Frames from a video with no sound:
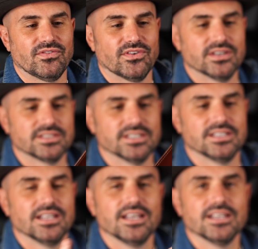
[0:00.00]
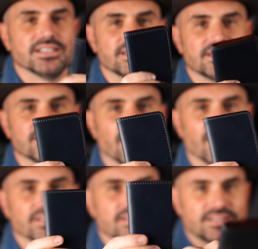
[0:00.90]
for us, and beautiful.
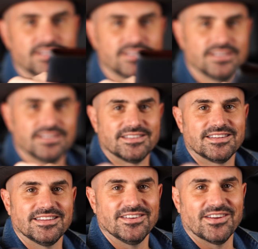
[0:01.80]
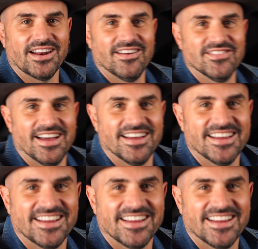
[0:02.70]
So you can have that.